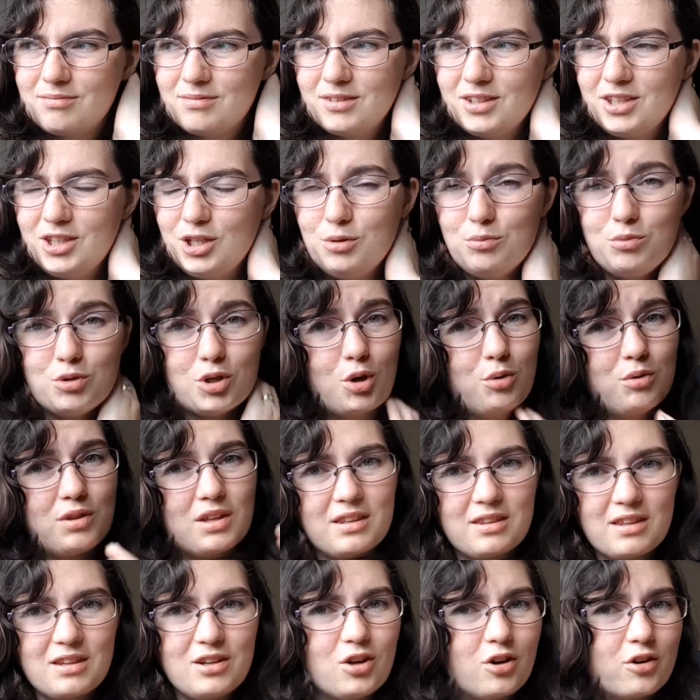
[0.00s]
you know that
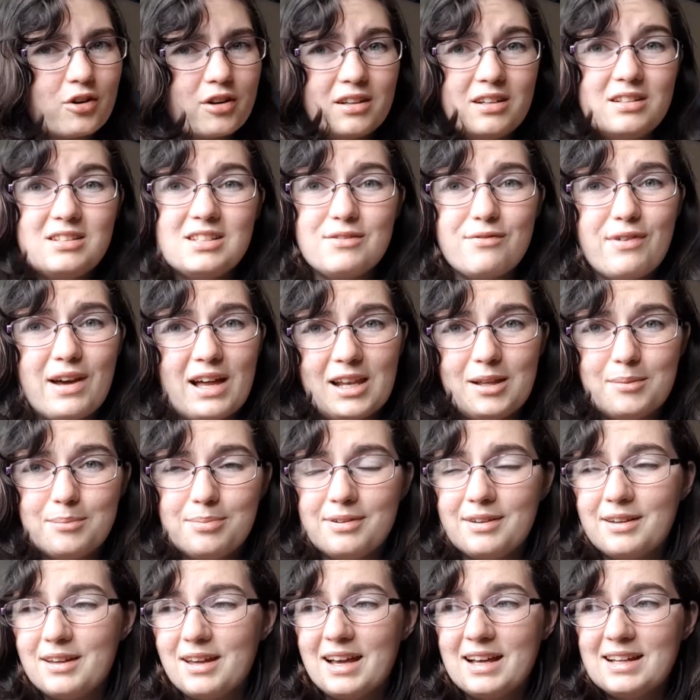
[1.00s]
they're not going to develop,
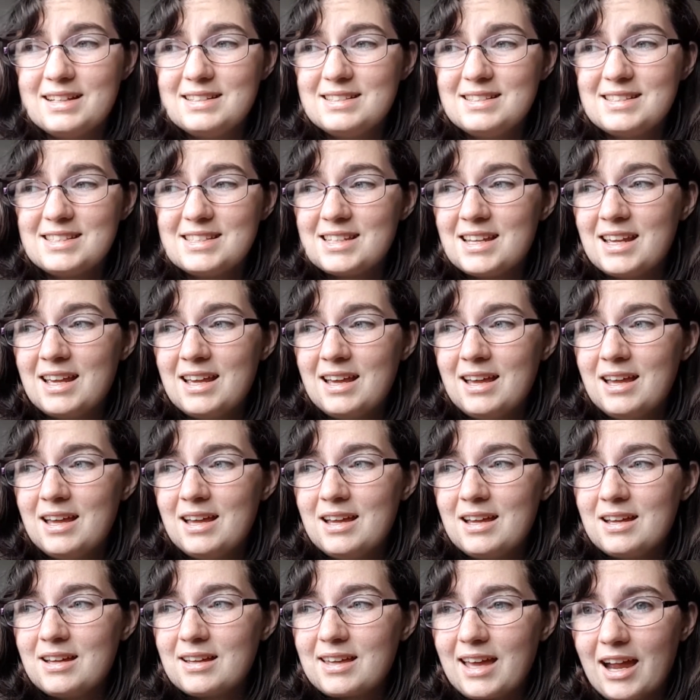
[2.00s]
and
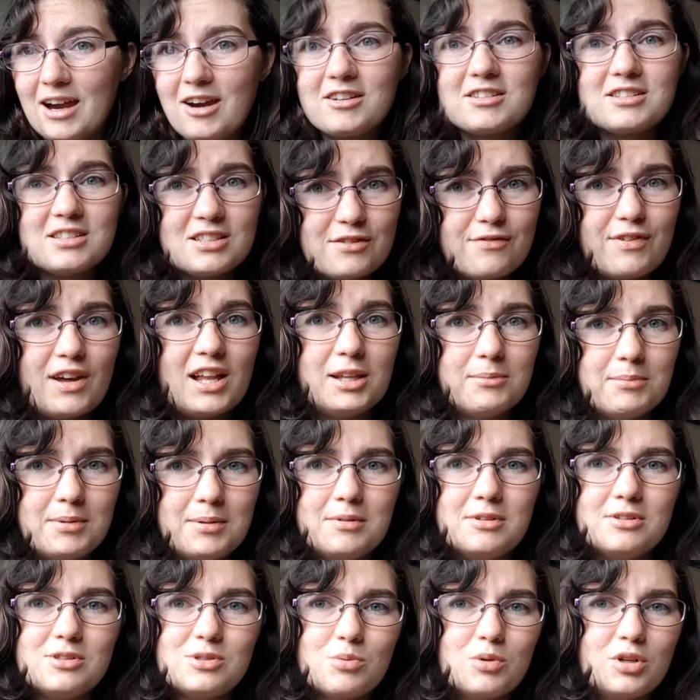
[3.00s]
character development
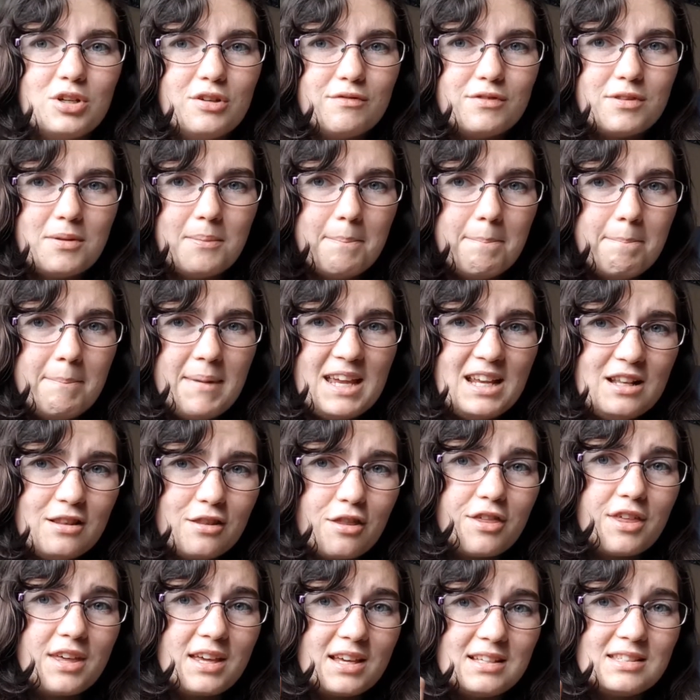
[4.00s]
is one of the main
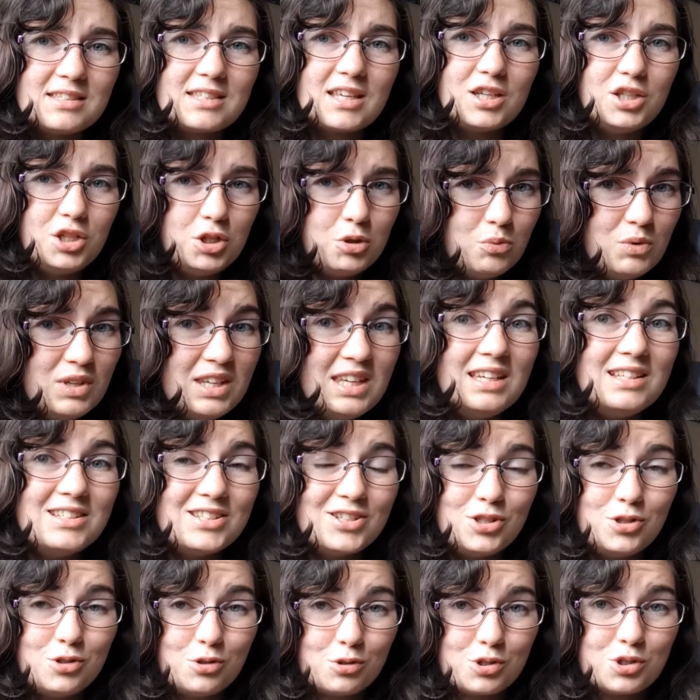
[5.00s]
things that you need in
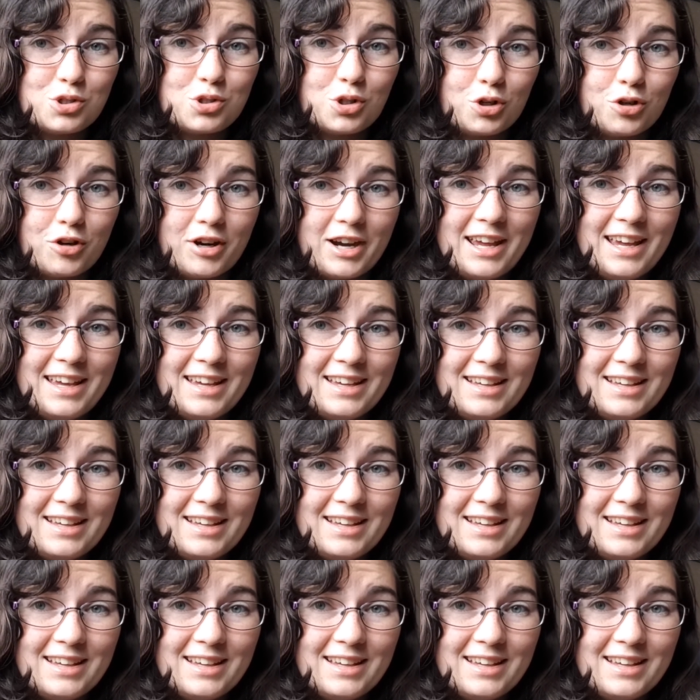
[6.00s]
your story.